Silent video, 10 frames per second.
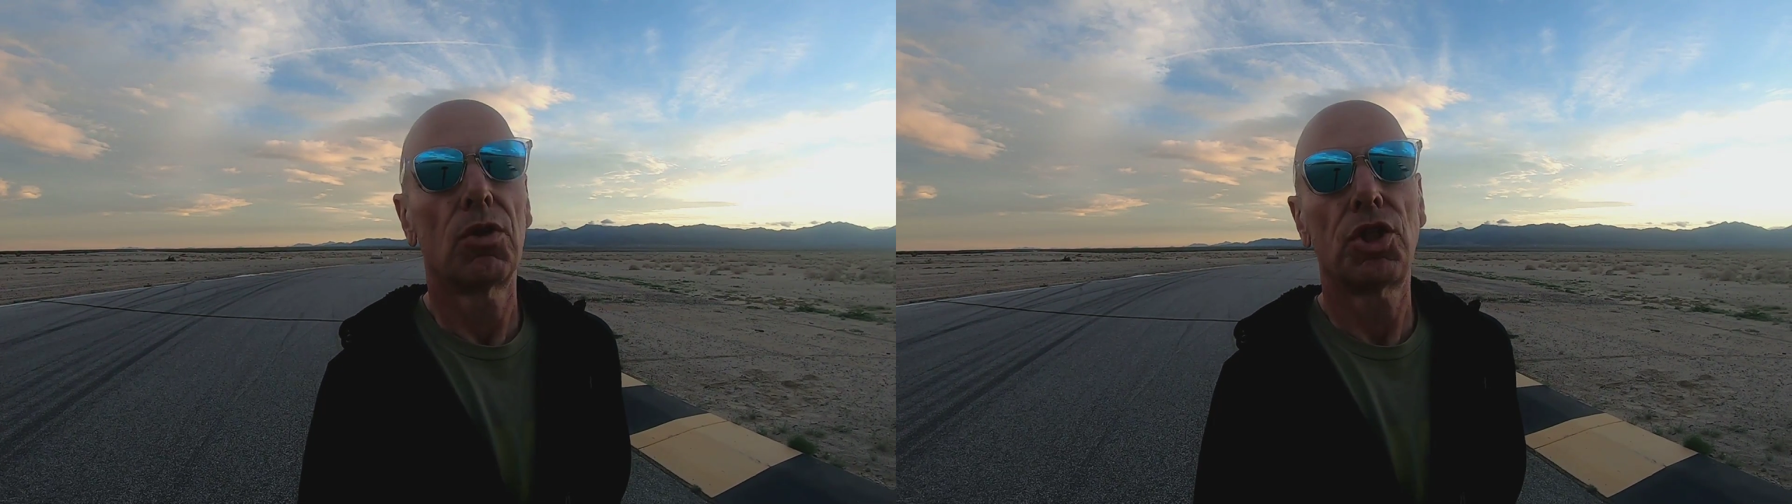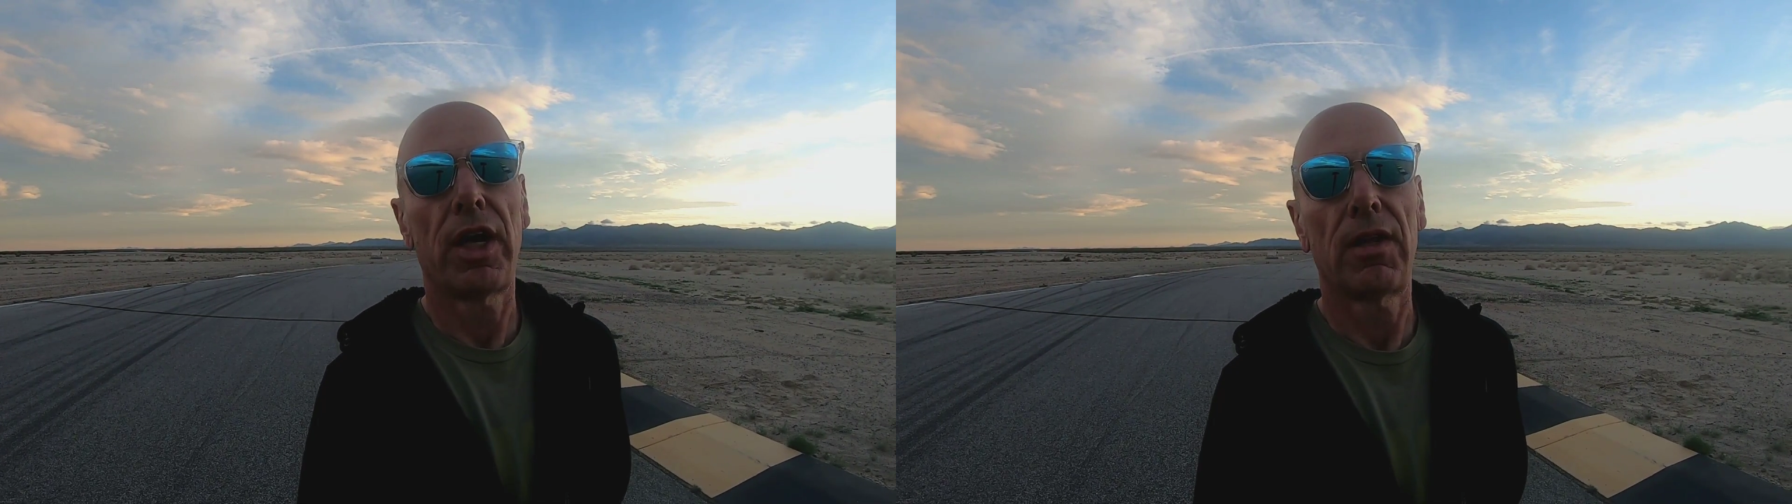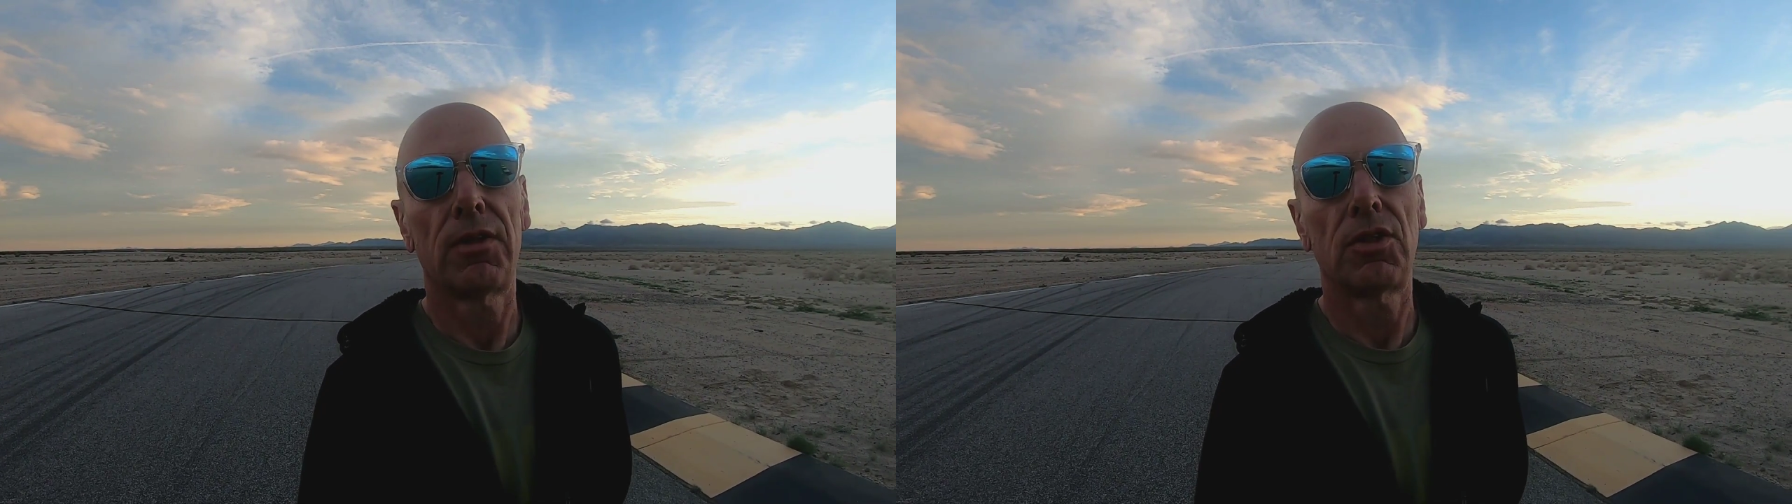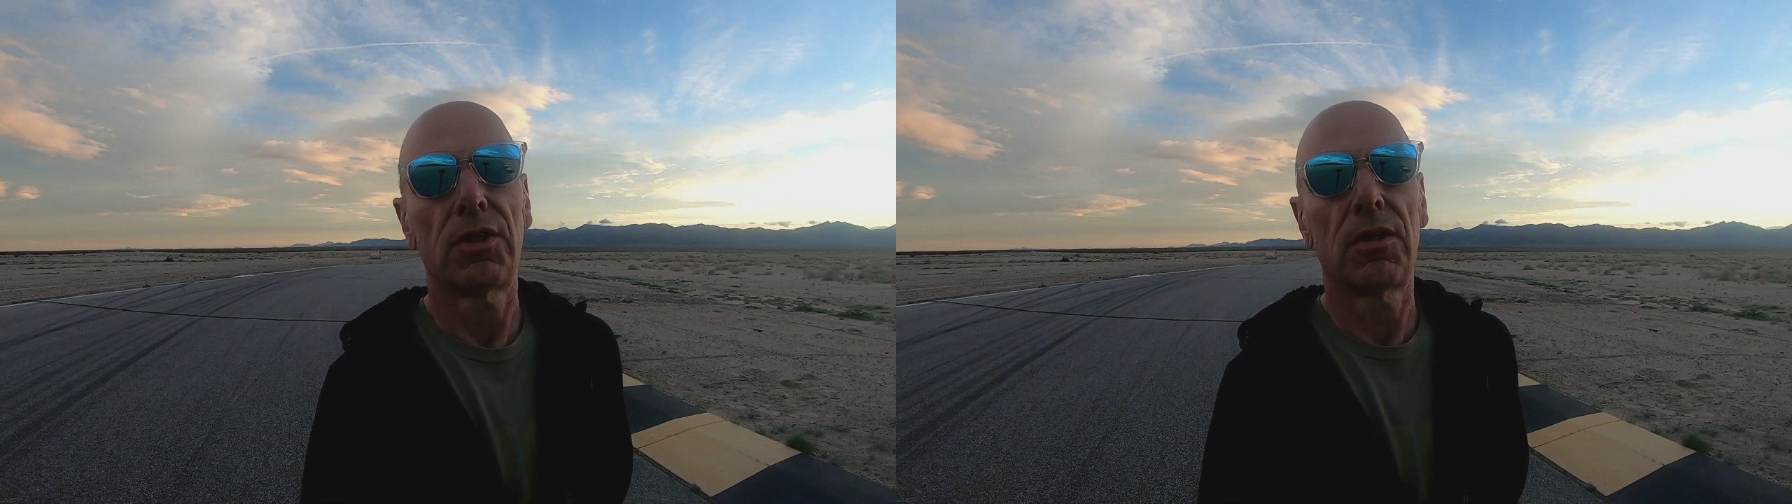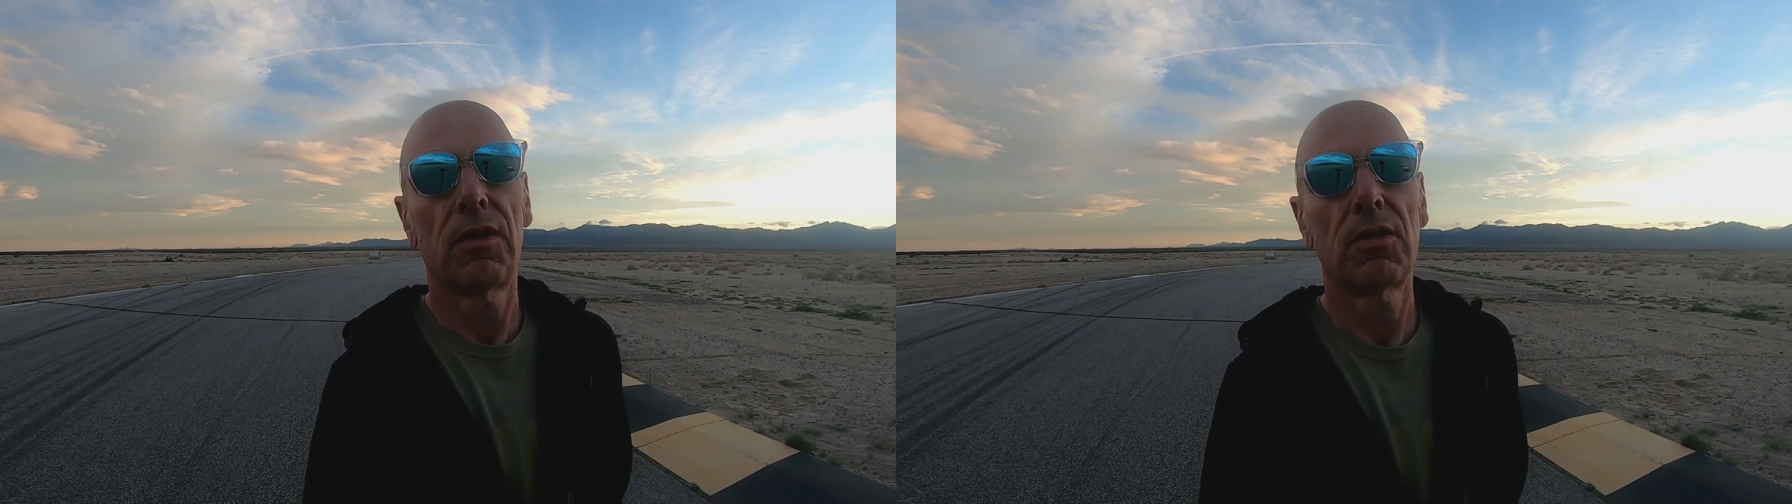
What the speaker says: challenging.